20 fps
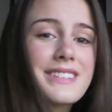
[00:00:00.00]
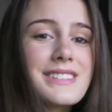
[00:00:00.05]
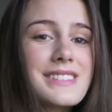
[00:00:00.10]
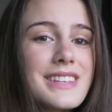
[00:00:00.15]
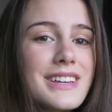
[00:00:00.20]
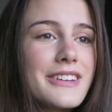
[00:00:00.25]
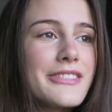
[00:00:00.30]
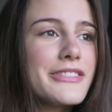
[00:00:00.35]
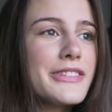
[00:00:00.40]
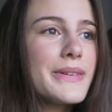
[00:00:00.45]

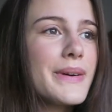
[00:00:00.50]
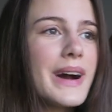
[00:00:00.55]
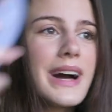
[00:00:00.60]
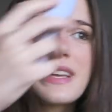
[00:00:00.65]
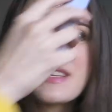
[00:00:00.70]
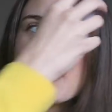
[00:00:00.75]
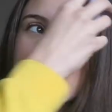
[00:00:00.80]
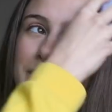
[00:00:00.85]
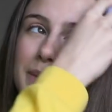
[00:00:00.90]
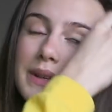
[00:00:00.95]
yourself, you
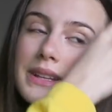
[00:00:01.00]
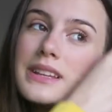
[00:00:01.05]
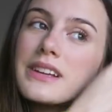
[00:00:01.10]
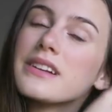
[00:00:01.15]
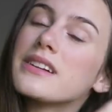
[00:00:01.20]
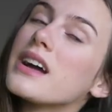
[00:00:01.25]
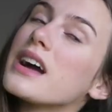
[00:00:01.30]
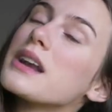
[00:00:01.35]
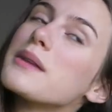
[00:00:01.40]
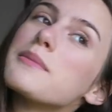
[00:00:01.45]
ask, when
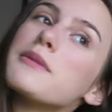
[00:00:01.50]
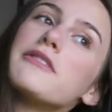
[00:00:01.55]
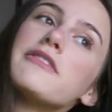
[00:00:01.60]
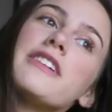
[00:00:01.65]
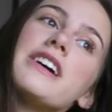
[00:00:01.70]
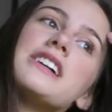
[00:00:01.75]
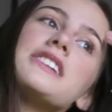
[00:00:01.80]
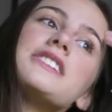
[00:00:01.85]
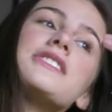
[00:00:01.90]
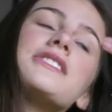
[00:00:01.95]
you're not a
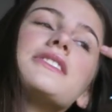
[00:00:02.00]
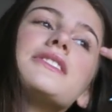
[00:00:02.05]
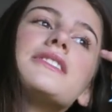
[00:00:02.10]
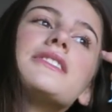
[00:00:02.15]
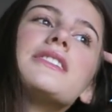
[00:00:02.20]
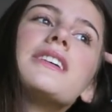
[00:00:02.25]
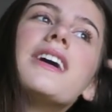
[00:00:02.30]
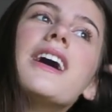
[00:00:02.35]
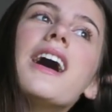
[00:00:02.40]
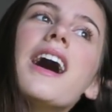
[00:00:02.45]

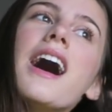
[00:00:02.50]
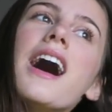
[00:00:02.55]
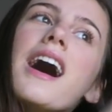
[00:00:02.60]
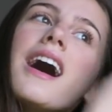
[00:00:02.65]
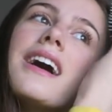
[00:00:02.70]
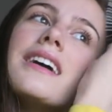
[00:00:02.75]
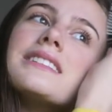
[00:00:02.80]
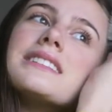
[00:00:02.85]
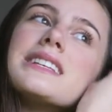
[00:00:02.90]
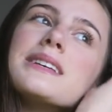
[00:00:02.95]
professional?
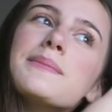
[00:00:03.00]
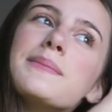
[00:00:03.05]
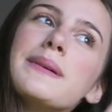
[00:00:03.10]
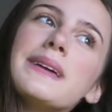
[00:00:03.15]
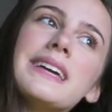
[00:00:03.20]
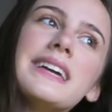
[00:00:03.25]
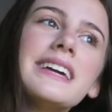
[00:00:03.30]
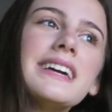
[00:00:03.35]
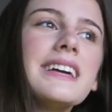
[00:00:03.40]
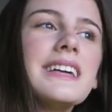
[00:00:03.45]
To
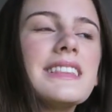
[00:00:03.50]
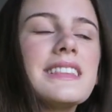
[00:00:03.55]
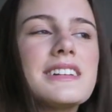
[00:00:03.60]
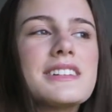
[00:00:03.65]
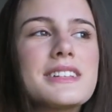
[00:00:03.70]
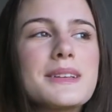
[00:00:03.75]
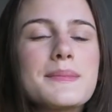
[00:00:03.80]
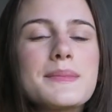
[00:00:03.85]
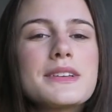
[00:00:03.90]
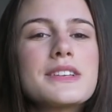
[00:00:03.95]
me,
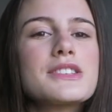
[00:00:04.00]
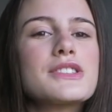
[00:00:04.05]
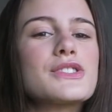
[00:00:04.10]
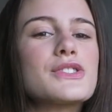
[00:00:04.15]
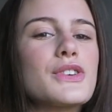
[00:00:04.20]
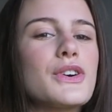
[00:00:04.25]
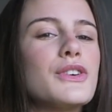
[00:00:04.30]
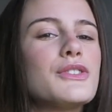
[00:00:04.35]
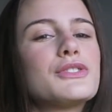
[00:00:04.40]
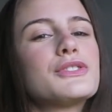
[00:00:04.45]
there's something
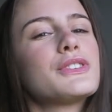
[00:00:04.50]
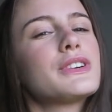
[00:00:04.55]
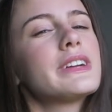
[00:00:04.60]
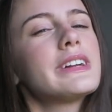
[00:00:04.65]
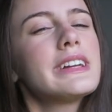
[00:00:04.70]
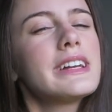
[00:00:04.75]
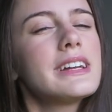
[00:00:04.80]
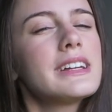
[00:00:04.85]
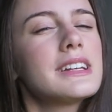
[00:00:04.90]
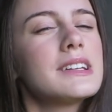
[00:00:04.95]
so
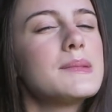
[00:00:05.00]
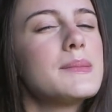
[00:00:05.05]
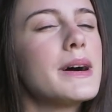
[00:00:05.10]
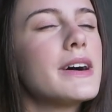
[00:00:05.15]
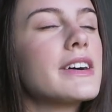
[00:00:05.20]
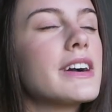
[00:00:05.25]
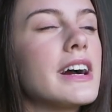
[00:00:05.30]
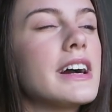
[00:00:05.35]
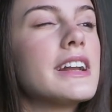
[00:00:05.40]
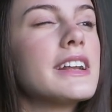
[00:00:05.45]
freeing
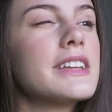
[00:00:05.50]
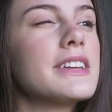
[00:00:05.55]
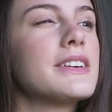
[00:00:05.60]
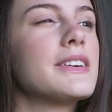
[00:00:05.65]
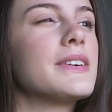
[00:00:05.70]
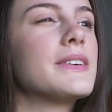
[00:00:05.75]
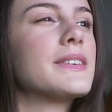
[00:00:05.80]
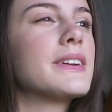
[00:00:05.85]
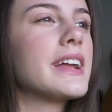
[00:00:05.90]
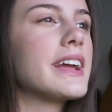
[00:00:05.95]
about cutting
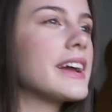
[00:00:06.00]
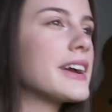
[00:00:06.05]
your own